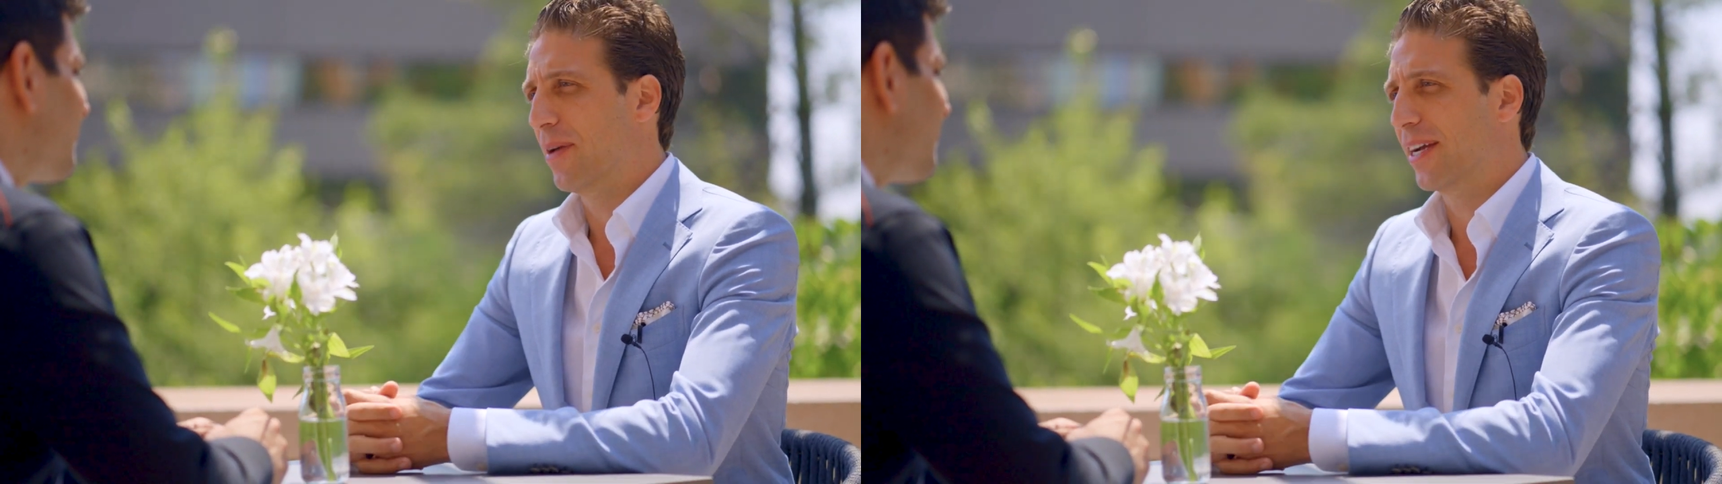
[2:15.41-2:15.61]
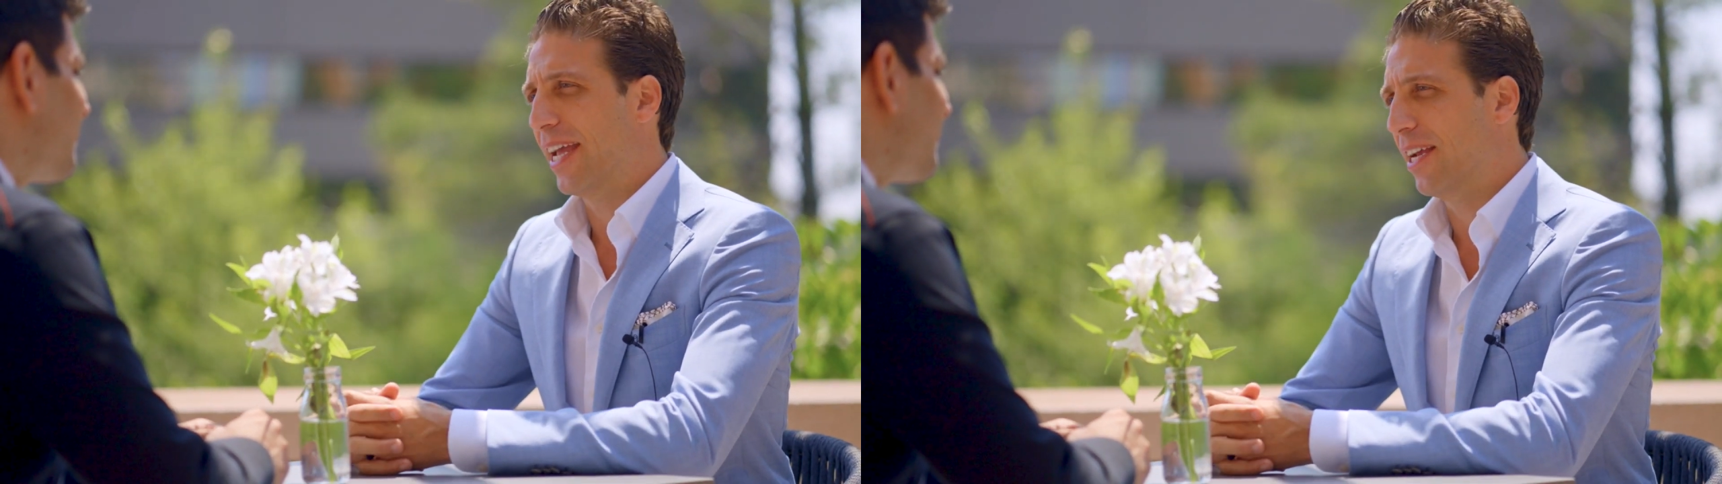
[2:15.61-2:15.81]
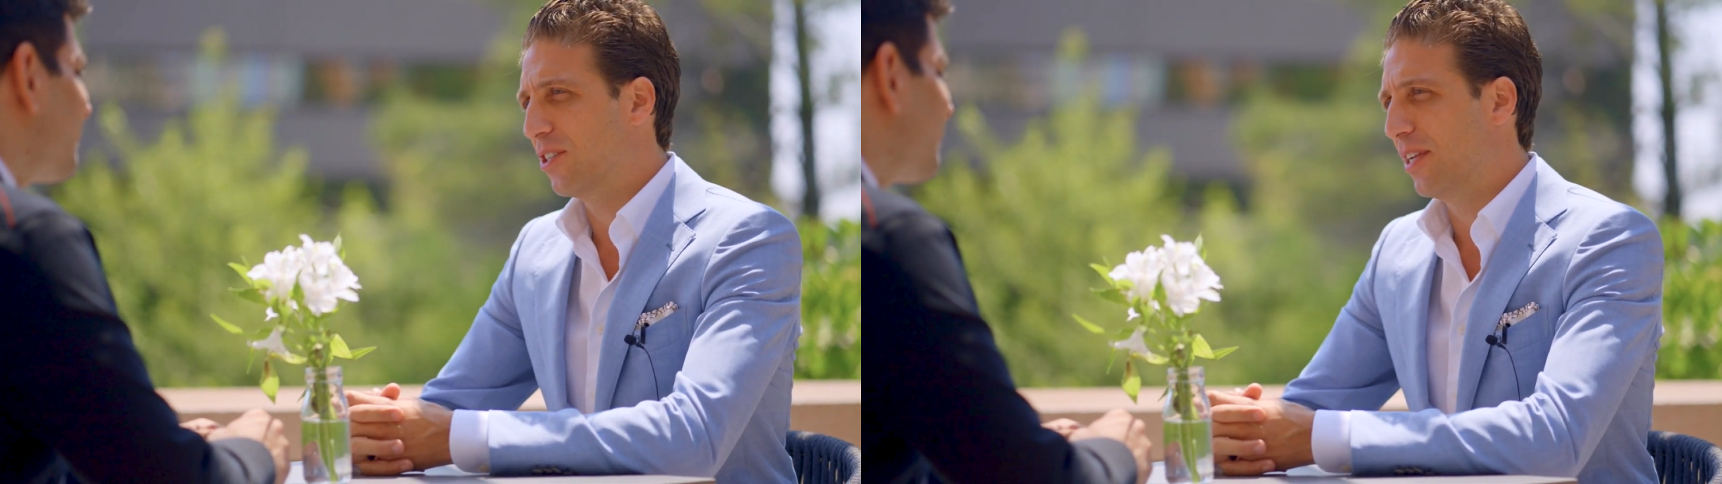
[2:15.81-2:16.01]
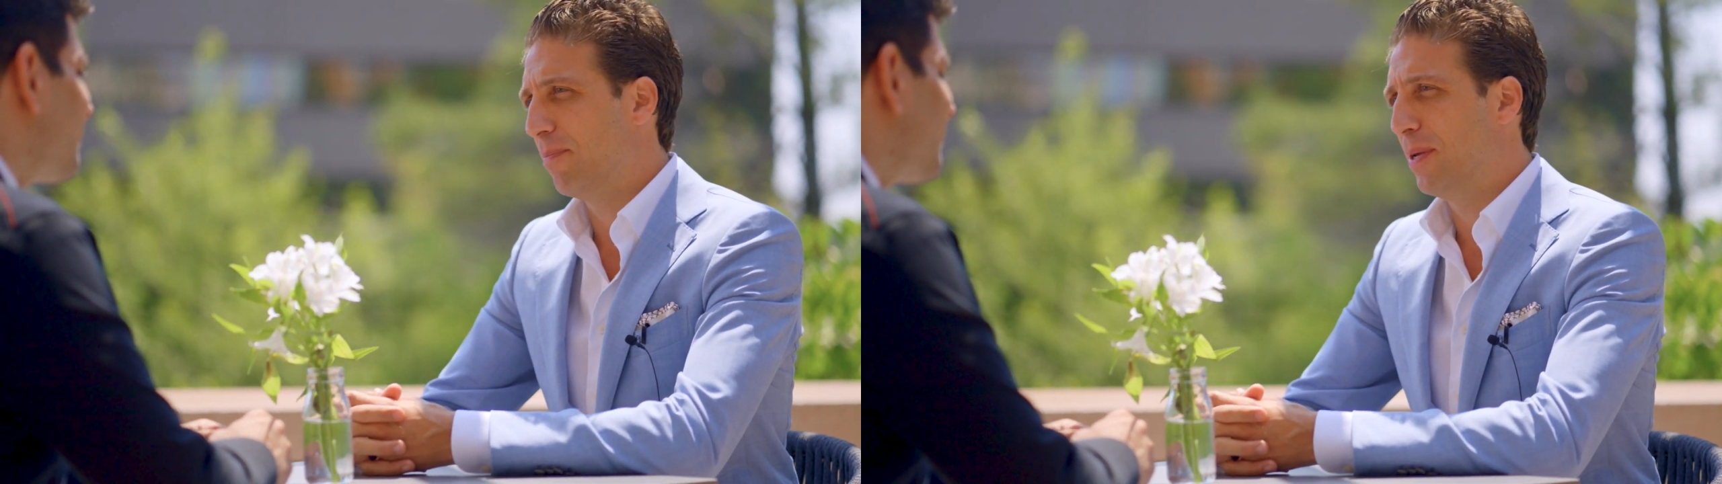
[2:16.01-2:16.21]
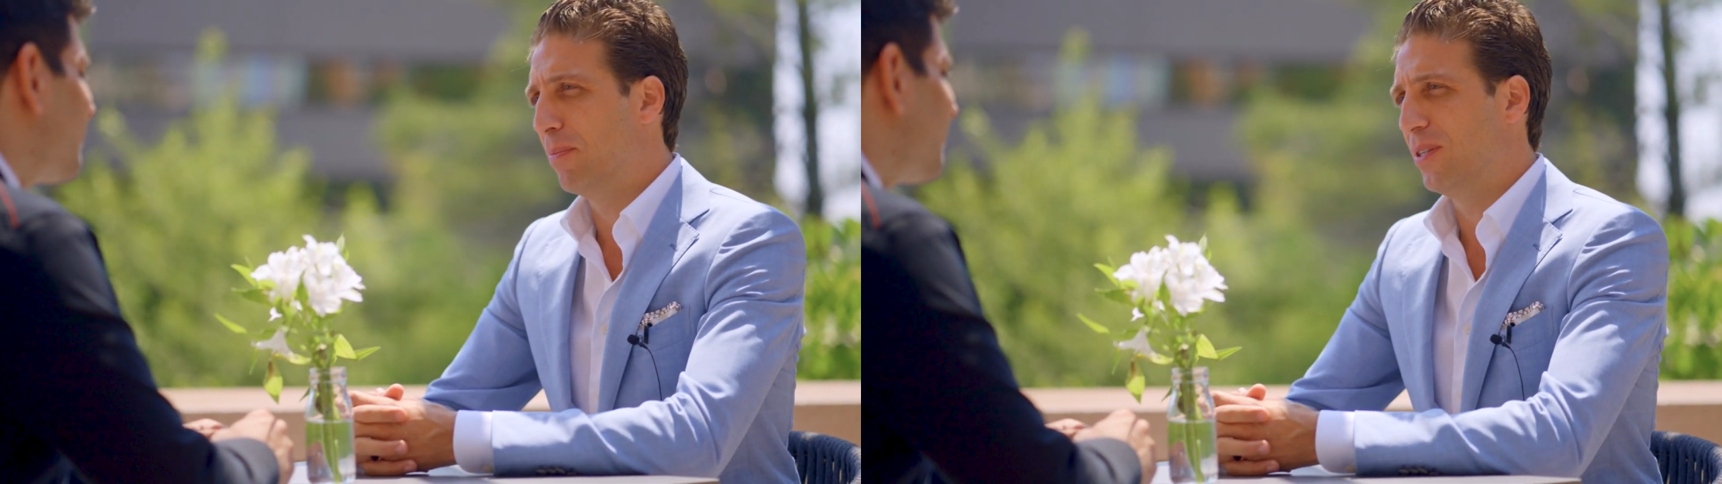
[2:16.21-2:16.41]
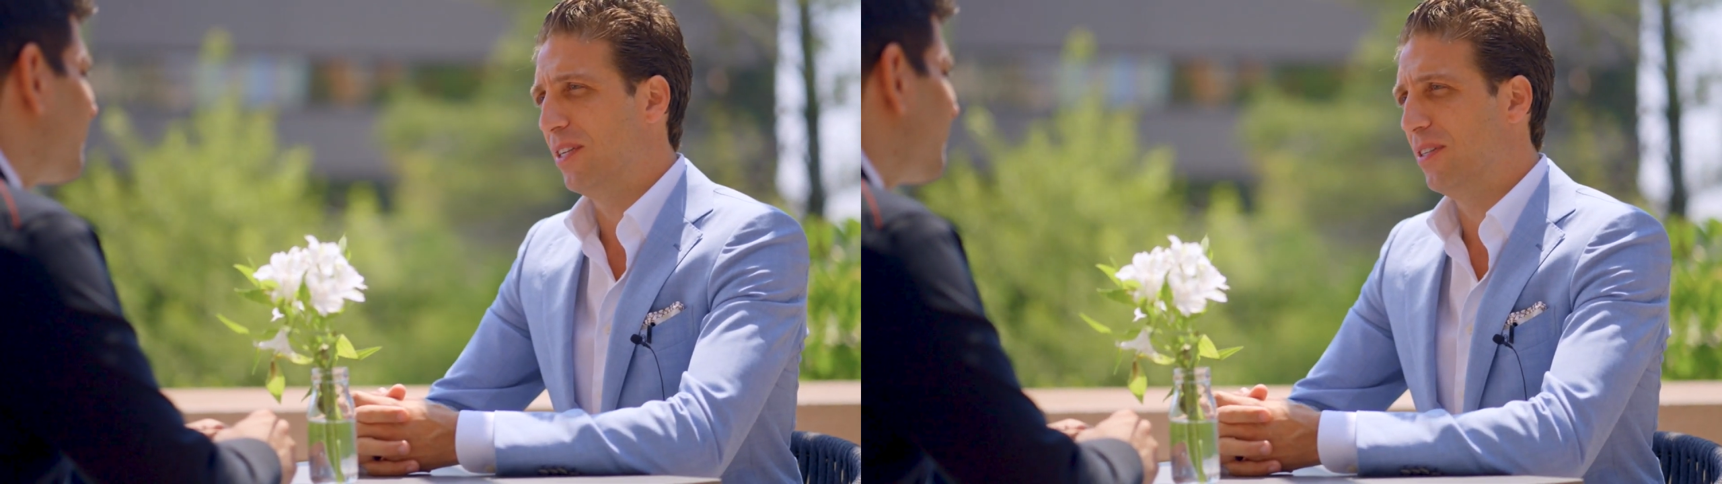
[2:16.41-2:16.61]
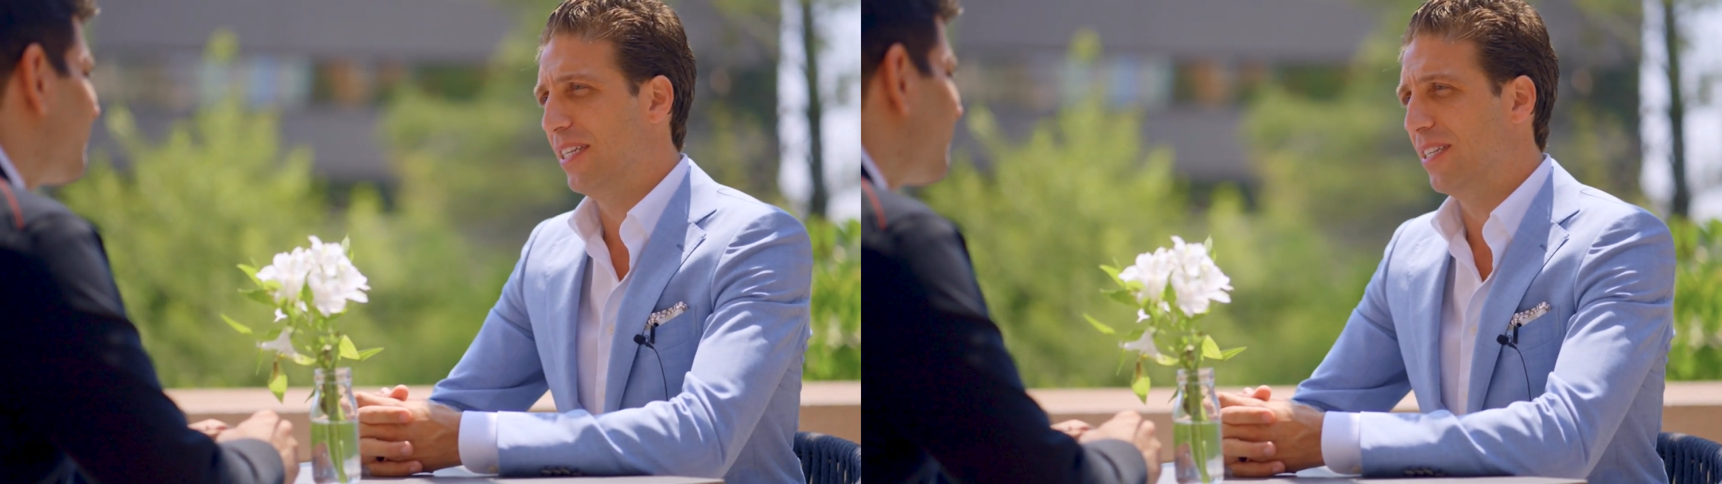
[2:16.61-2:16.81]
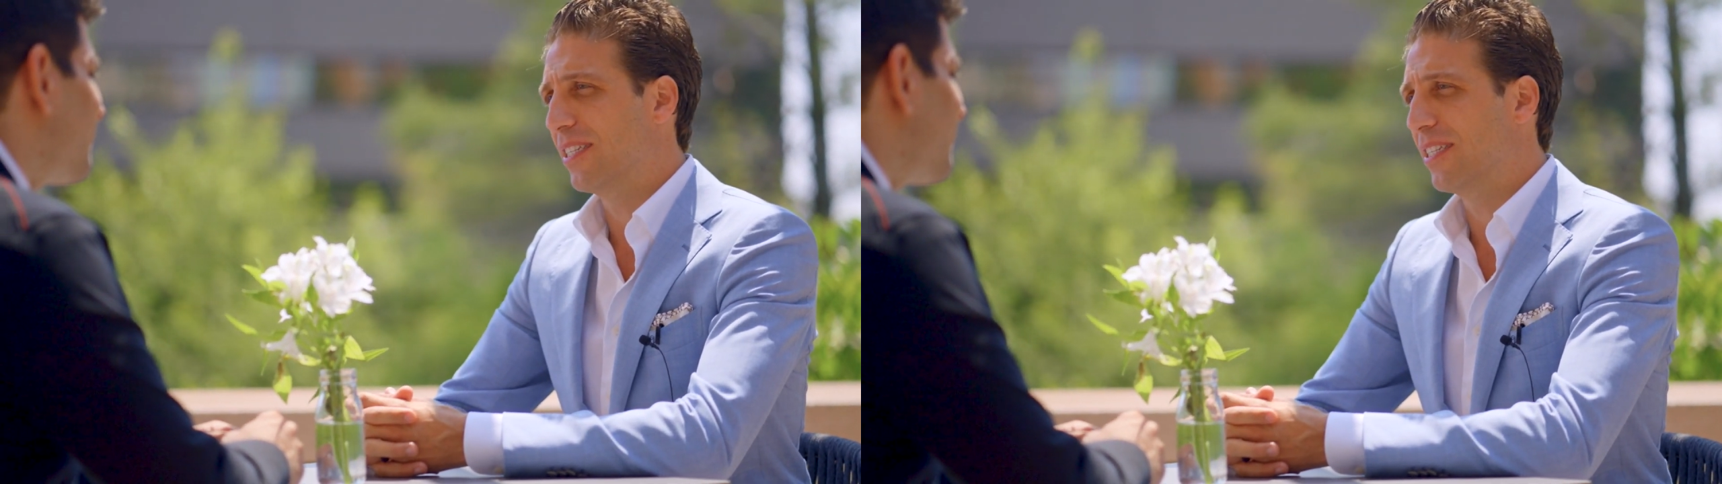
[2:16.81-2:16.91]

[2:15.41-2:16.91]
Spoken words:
Occasionally, people need